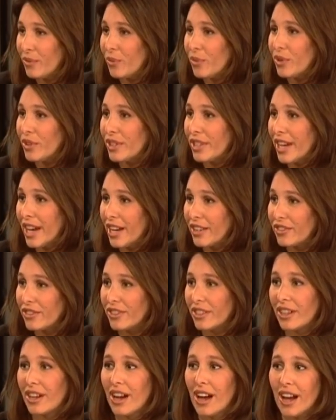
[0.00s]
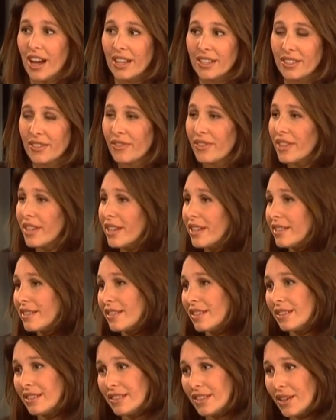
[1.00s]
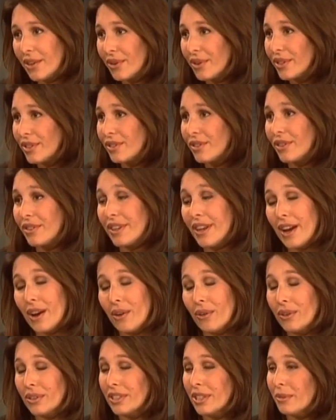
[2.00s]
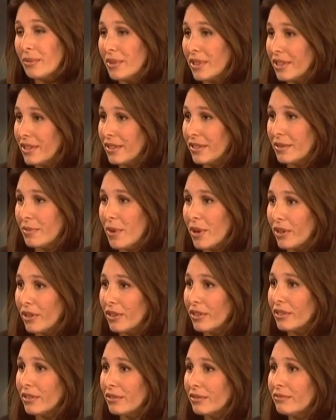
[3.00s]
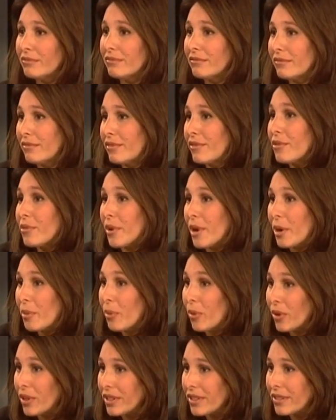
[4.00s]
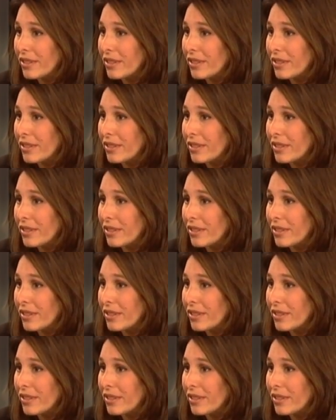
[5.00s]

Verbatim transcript: would catch the kinds of things that terrorists are now attempting to smuggle through airports.